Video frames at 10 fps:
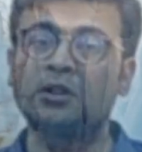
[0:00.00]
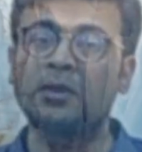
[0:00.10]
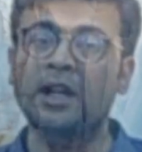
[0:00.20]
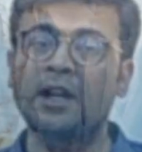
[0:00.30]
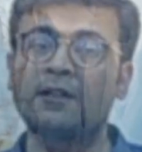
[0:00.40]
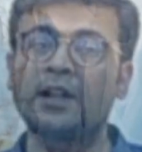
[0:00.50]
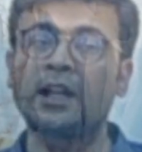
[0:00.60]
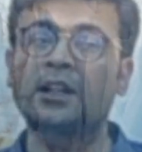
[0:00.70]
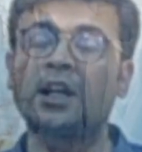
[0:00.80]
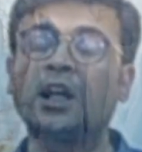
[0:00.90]
behave
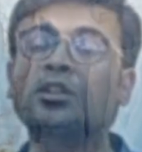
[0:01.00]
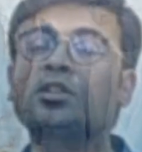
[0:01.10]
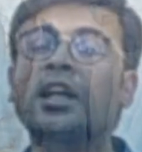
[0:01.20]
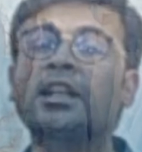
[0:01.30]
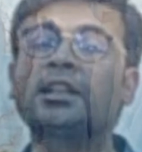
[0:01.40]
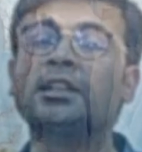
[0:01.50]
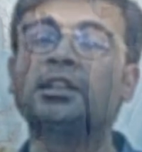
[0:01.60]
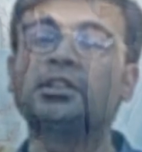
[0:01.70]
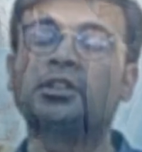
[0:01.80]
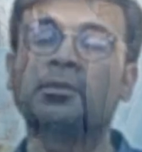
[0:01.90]
like autocratic
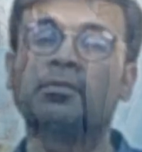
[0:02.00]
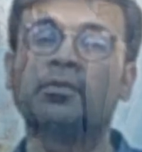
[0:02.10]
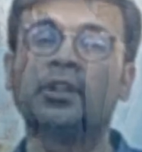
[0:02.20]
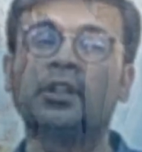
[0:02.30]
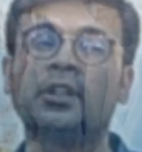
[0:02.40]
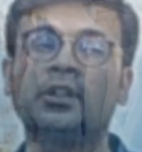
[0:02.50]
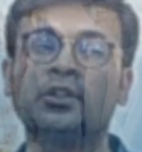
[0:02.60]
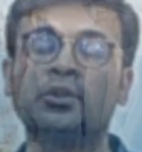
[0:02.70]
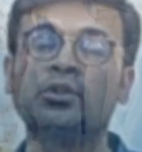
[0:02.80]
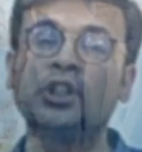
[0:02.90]
leadership, where
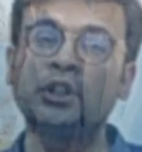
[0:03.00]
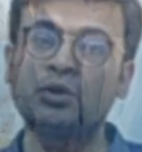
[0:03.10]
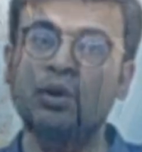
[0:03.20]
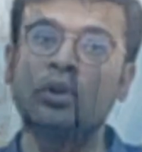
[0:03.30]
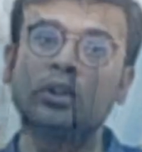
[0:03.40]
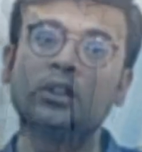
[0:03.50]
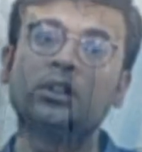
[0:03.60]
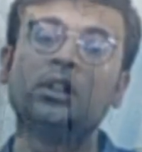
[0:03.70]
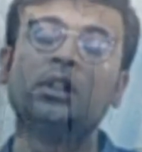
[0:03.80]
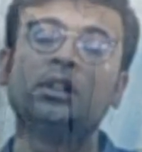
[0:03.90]
you need to
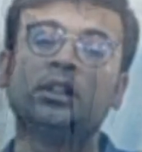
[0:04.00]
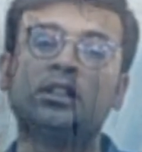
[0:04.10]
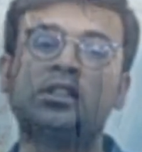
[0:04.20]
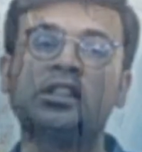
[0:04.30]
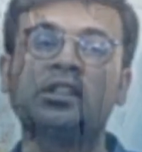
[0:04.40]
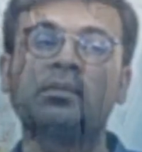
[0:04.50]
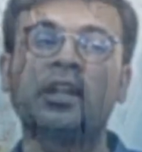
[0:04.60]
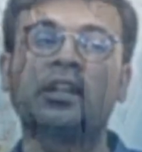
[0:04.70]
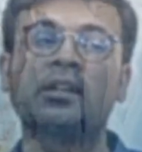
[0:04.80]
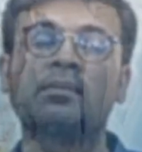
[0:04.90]
hold the
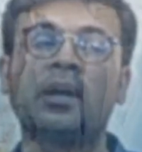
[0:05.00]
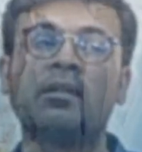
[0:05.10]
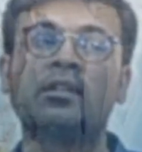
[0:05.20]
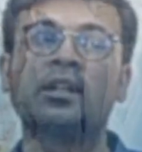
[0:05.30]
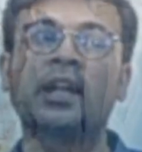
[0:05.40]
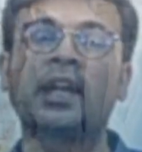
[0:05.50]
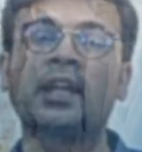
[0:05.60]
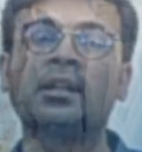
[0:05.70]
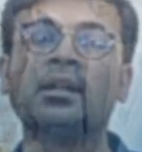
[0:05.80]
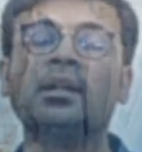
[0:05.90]
decision-making power
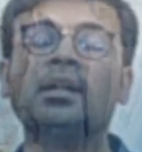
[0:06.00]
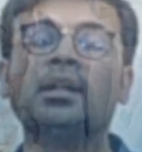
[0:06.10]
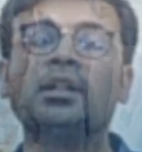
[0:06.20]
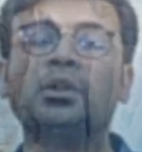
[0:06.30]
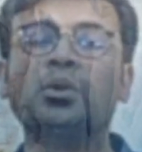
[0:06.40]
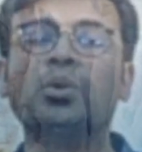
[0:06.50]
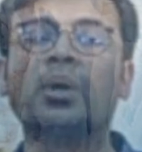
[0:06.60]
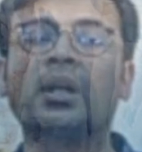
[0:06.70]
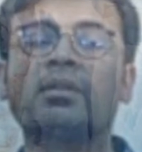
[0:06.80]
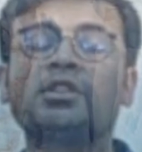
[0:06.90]
and do
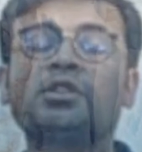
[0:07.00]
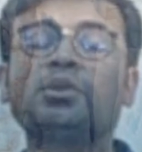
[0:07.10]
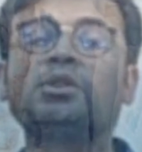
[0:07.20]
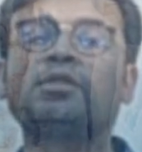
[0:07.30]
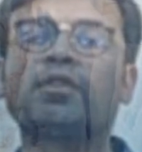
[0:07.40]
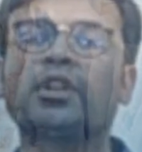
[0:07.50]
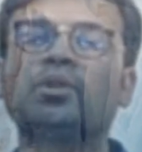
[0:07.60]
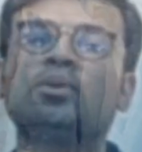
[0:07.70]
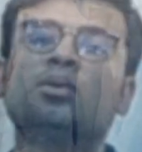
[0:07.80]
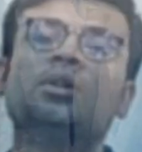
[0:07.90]
whatever suits for
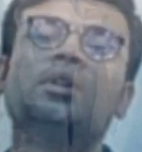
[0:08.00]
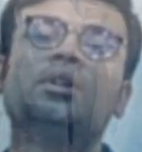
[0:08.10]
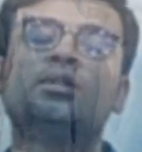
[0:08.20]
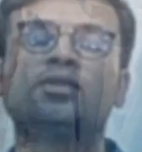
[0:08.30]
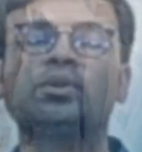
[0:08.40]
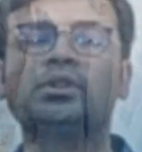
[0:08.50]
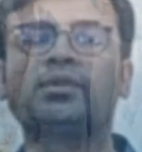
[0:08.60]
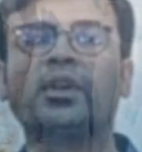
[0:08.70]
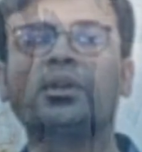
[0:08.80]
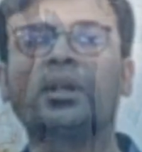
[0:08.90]

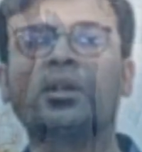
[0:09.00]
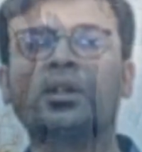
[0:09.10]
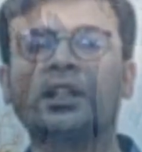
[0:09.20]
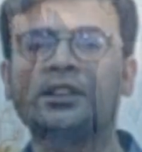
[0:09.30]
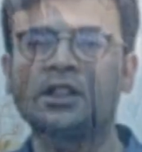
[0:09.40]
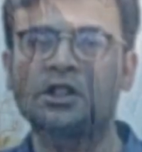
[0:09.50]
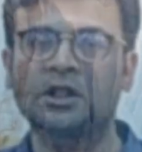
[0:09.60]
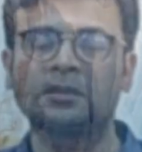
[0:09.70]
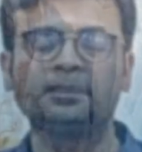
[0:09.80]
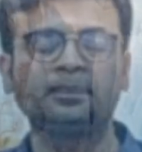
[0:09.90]
your organization.